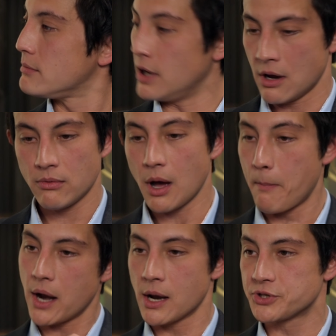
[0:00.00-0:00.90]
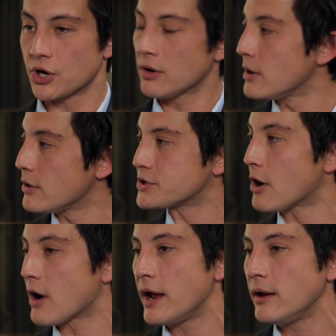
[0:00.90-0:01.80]
you know, yeah. a button-up shirt, and it looks
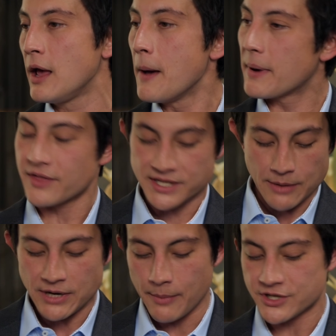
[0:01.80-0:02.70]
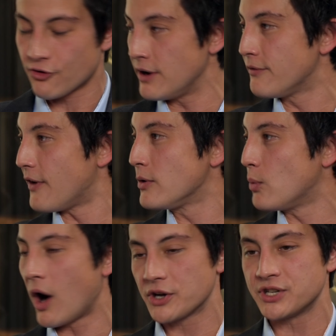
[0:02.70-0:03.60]
all right. But at the same time, it's a green fun
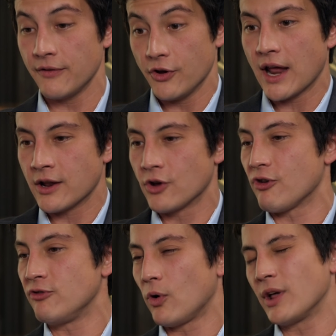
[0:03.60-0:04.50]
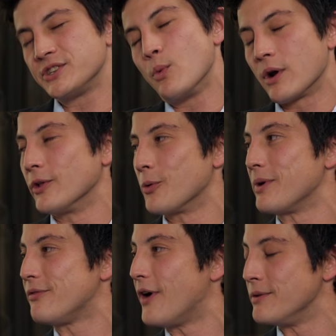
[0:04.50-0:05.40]
watch, and if you're getting a green Rolex, you want a little
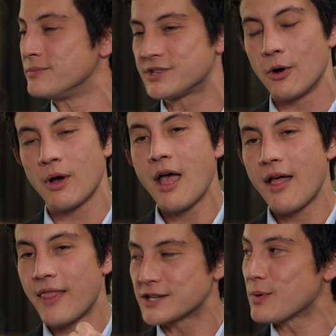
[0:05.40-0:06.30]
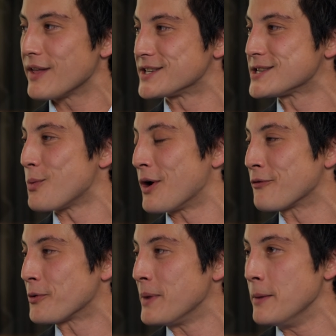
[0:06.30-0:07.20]
bit of fun. So that's why this is the one
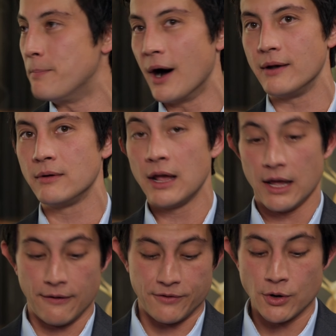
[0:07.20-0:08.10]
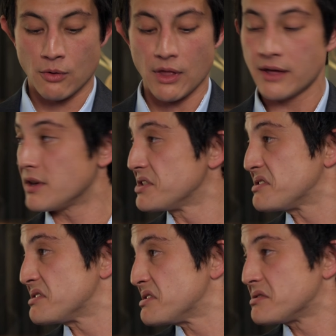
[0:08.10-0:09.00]
for me. But if you don't like
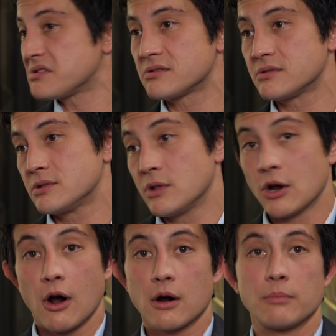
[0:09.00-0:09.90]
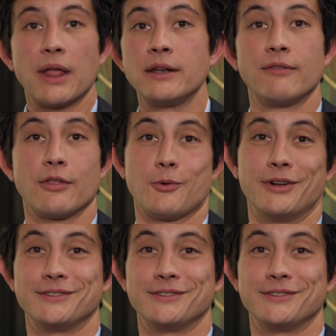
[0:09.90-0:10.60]
this, there are plenty of other ones.